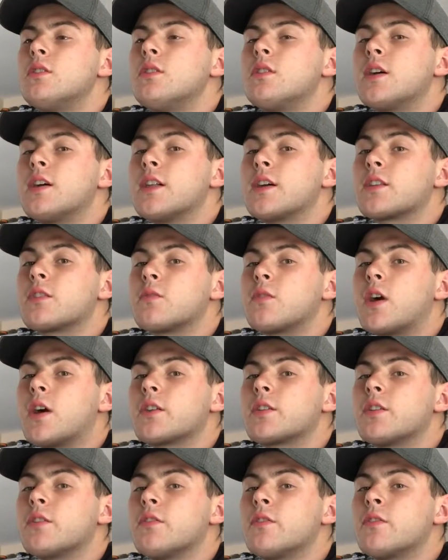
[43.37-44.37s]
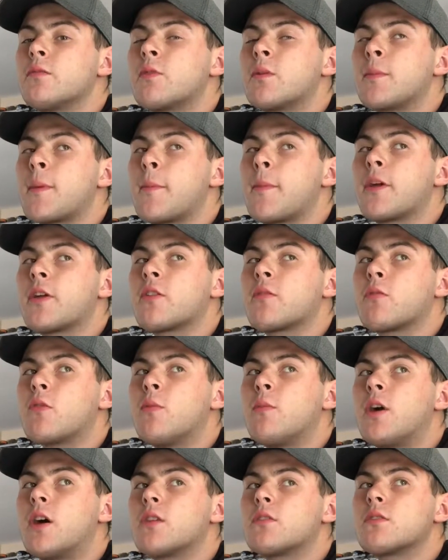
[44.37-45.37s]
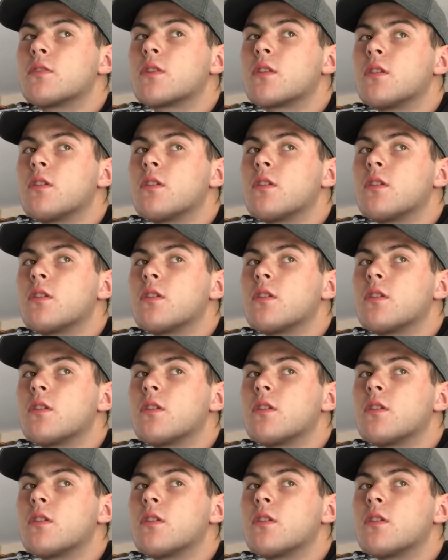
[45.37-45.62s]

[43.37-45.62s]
I like The Rock too. He's one of my biggest role models.